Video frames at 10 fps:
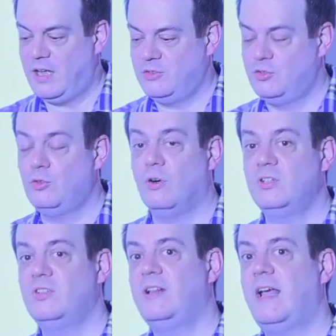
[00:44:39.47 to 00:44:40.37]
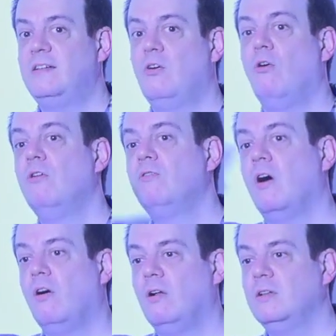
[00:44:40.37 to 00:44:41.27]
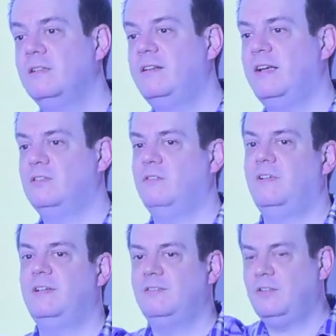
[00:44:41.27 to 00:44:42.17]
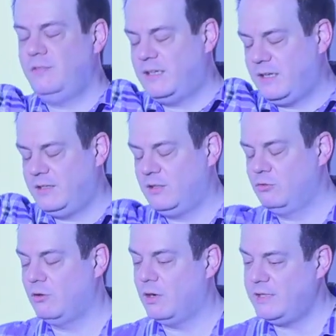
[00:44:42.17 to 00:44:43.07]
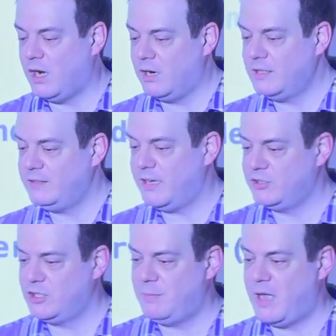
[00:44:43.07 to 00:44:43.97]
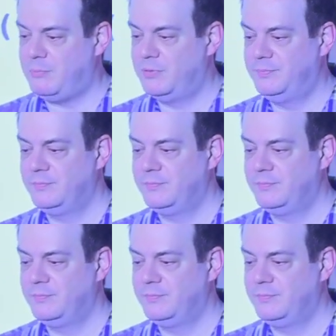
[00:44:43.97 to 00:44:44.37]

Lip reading: stores that over all the tests so we can draw the architecture map.